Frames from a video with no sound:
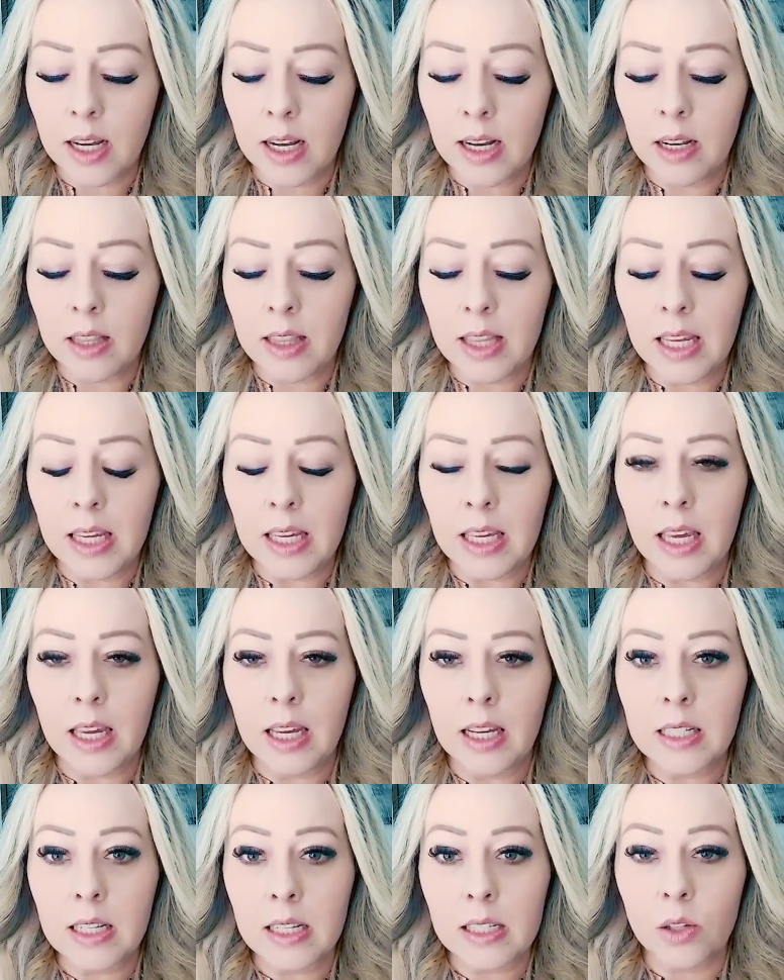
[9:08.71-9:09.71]
and thinking
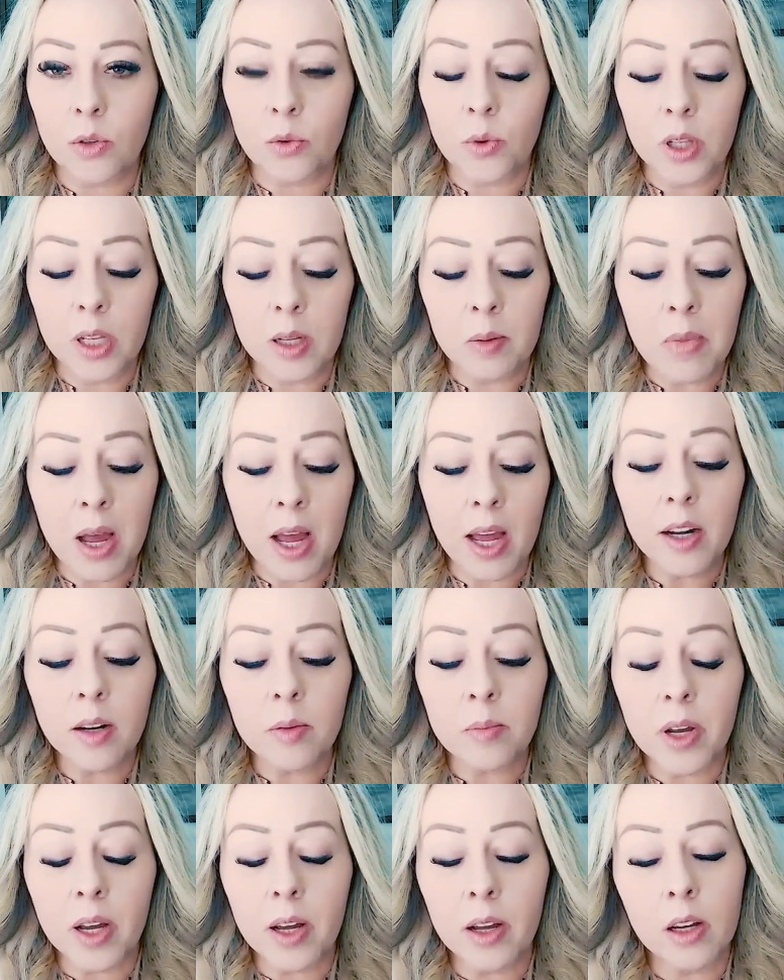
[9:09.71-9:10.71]
it doesn't really
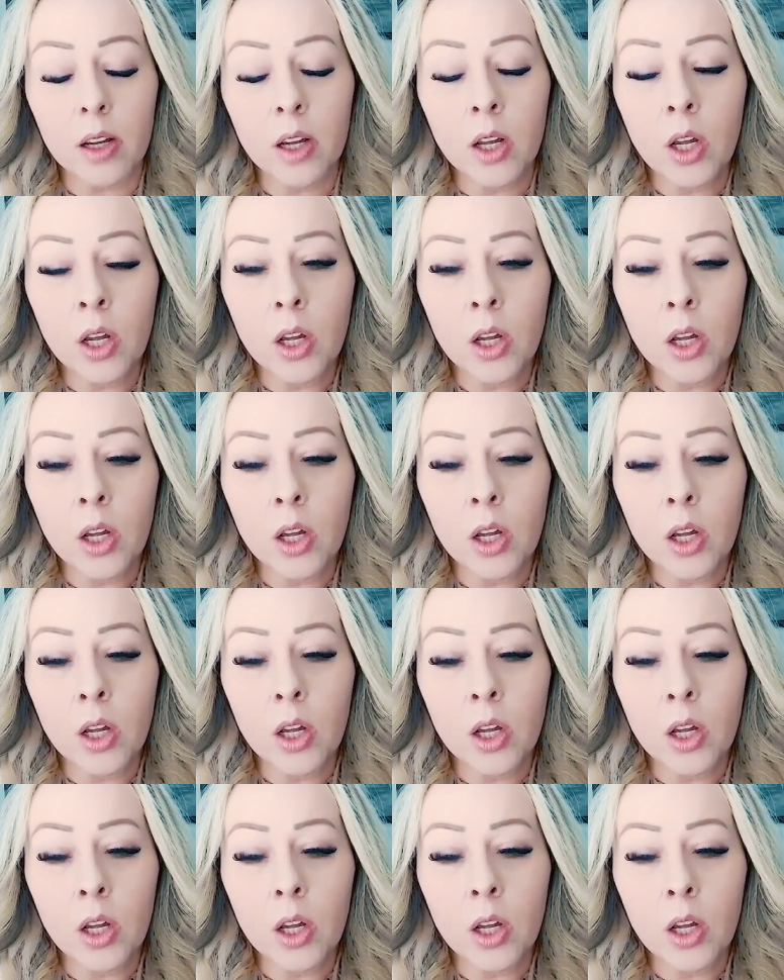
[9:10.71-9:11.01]
matter, but